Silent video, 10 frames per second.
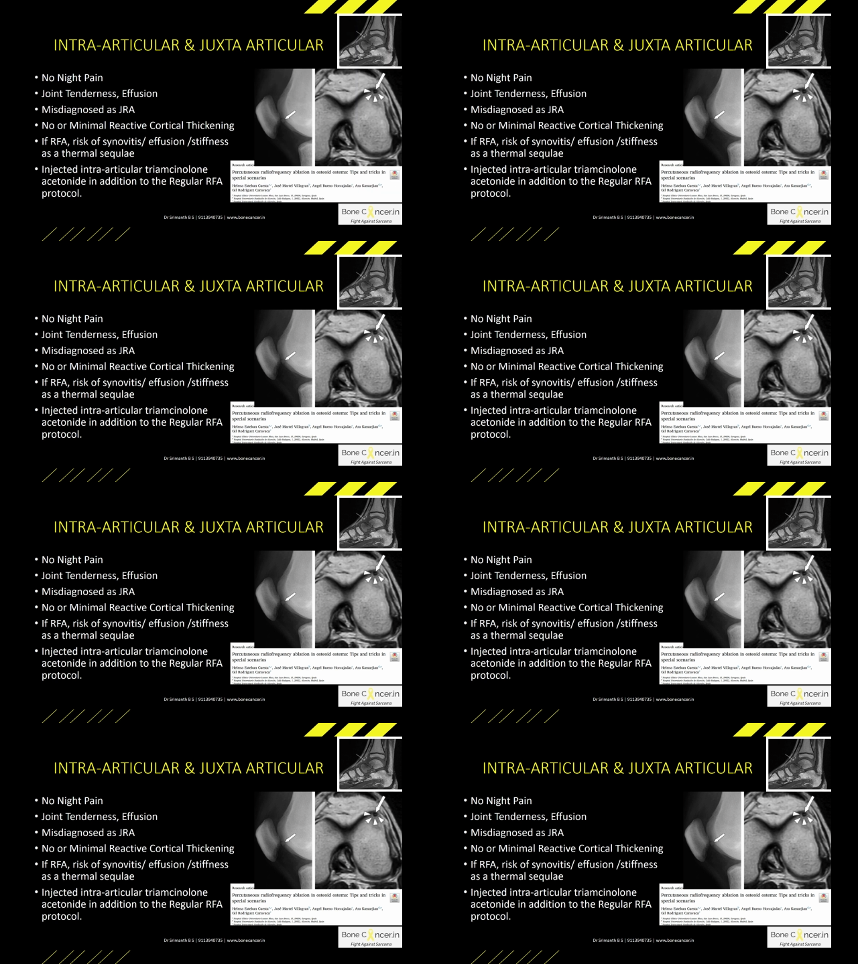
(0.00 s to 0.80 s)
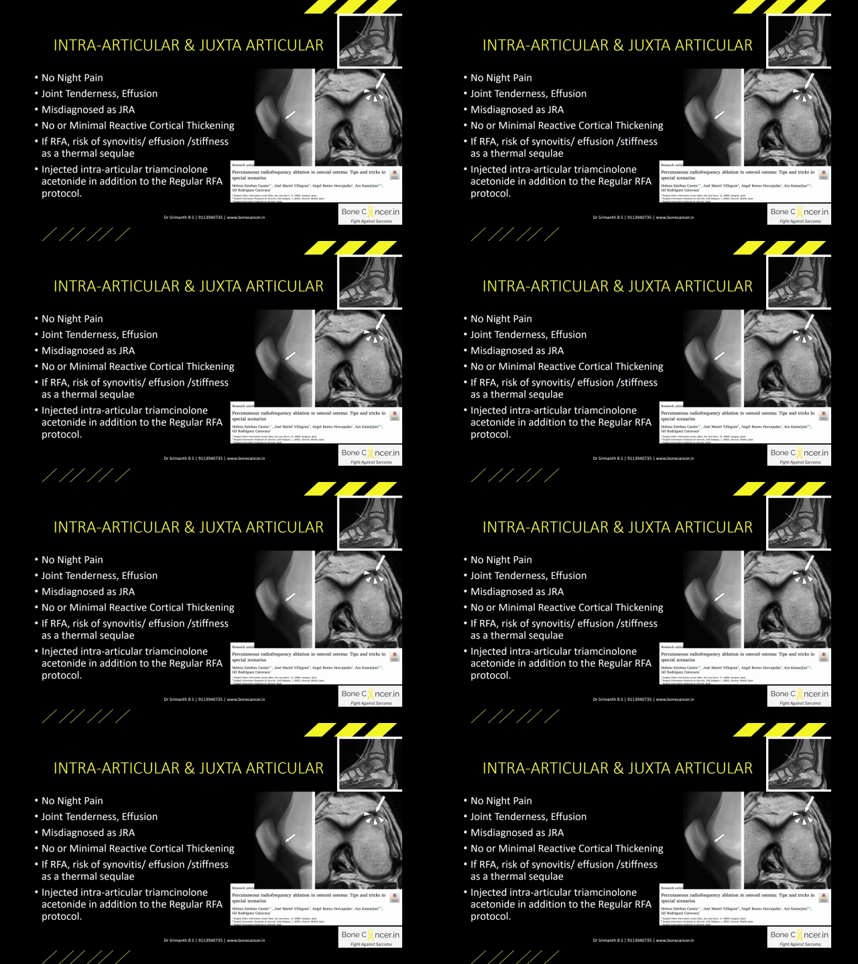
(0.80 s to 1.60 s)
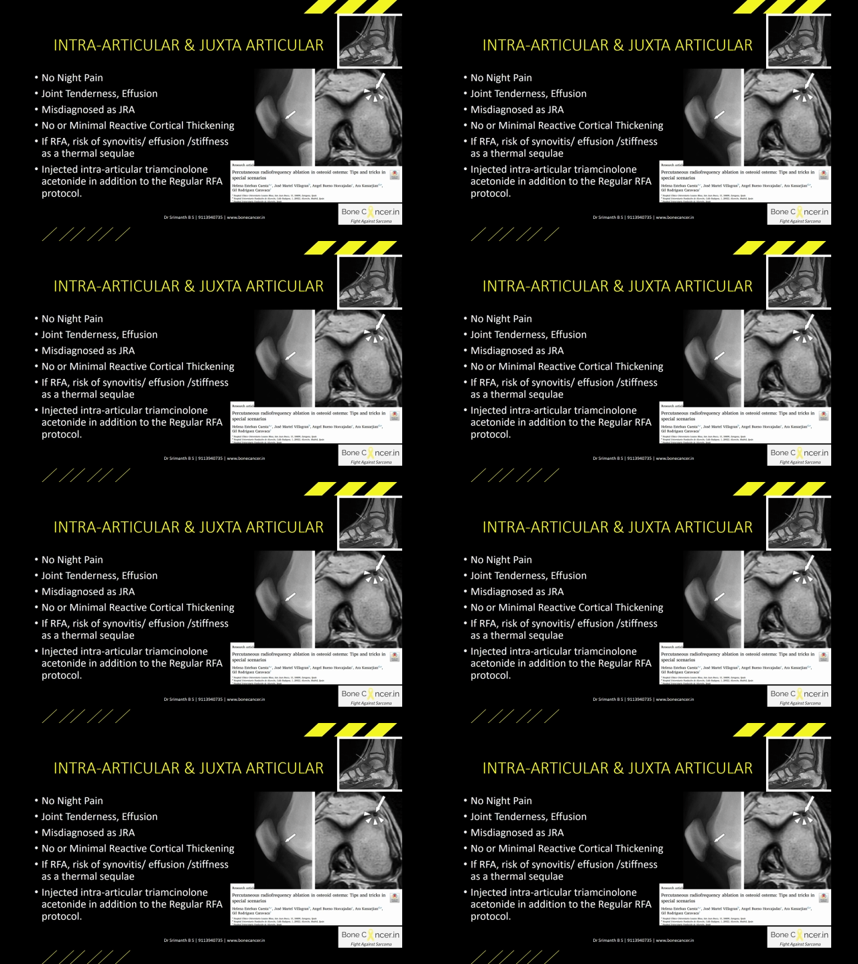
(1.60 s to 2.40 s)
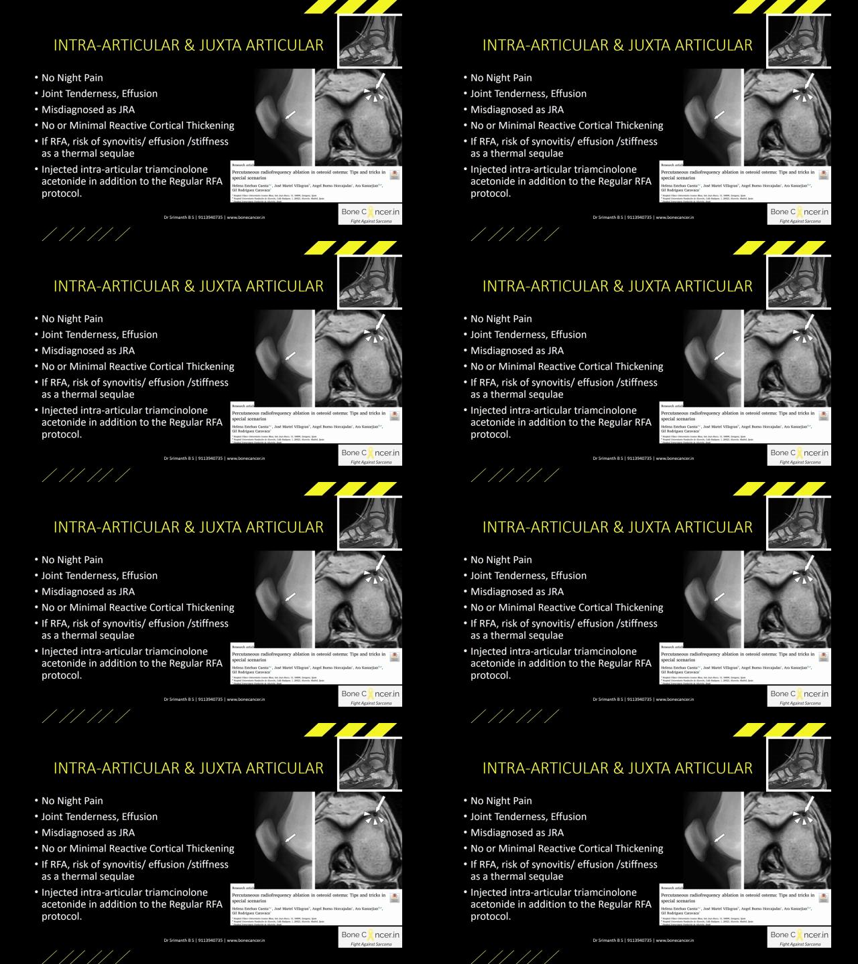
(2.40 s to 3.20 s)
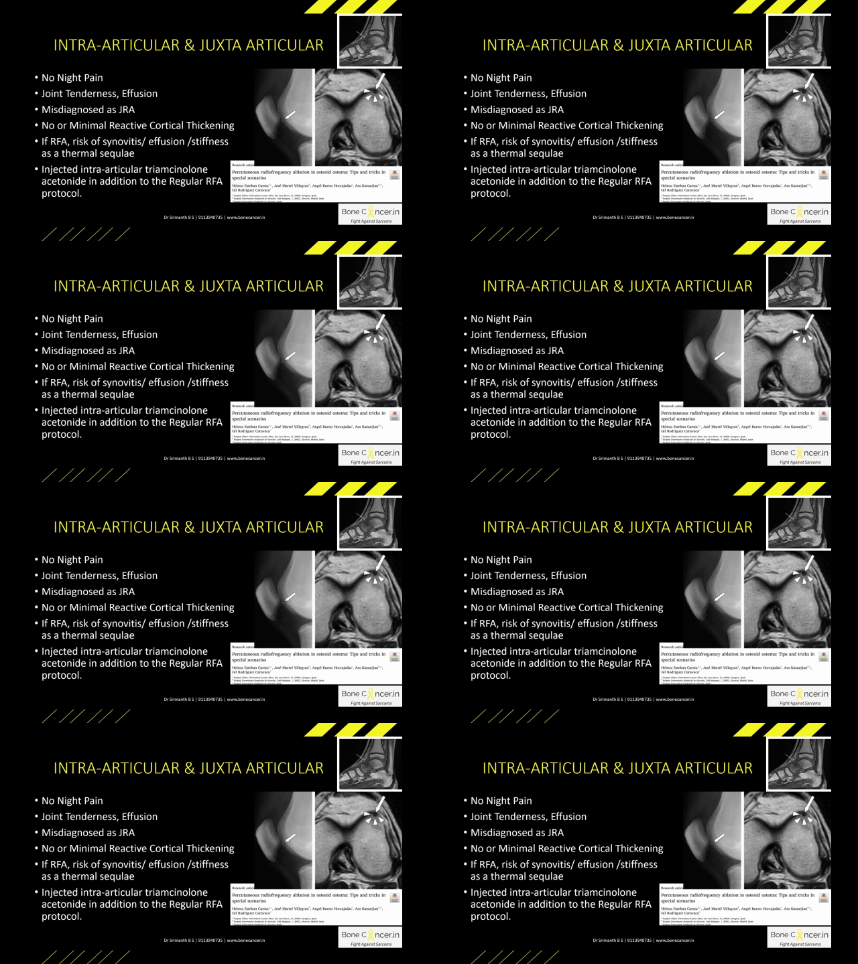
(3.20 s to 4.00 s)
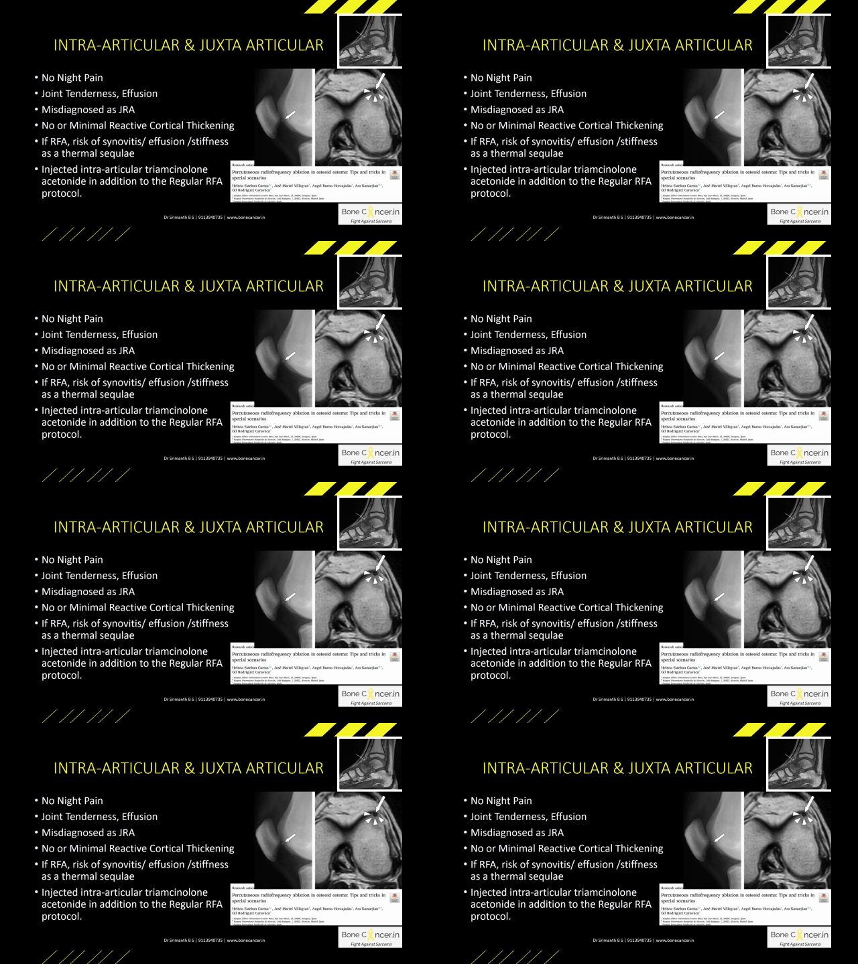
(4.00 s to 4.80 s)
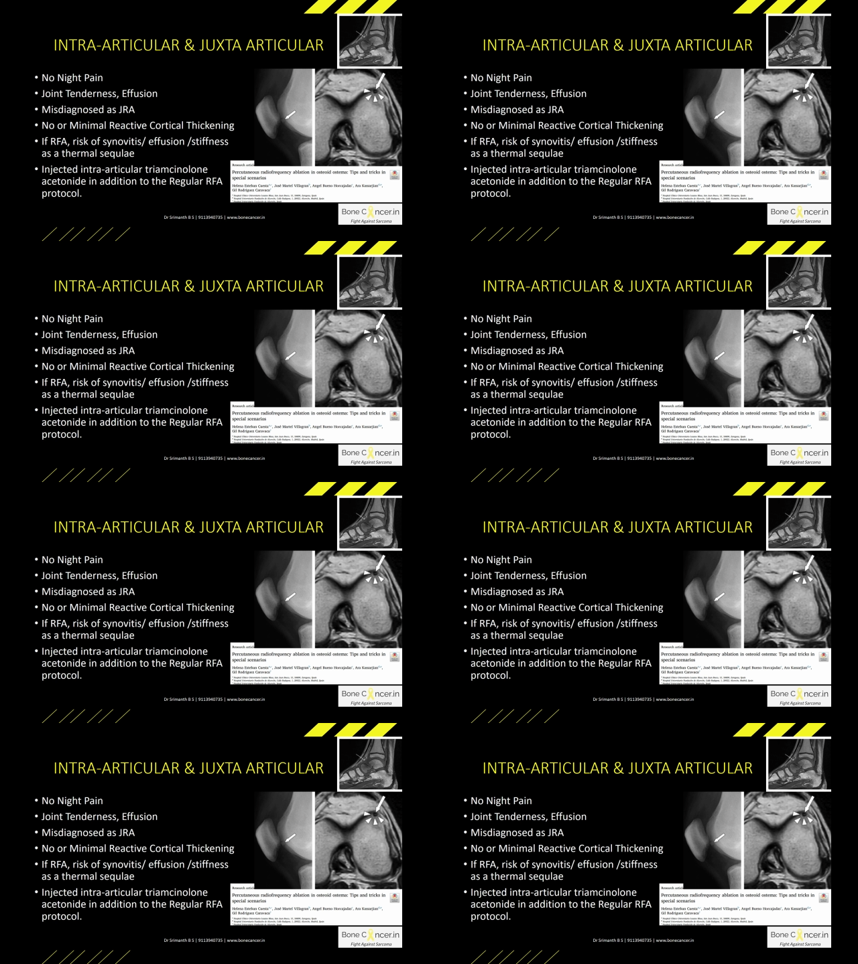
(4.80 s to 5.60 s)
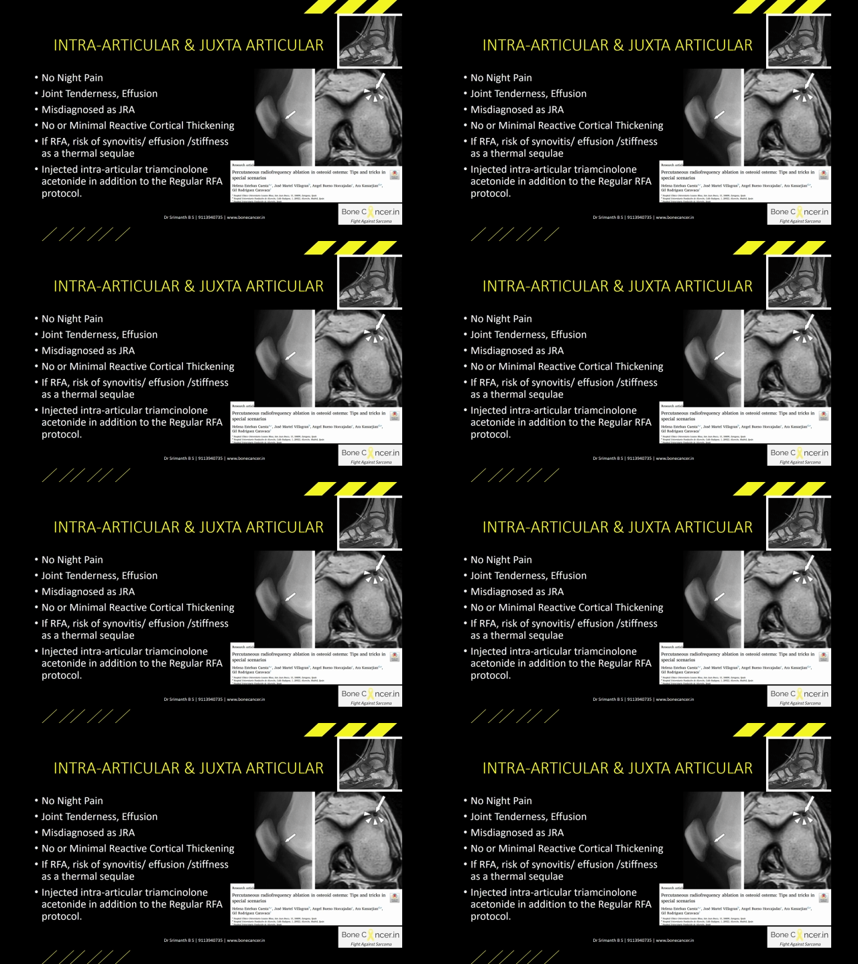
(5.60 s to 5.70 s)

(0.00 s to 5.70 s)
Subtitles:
(no speaker visible)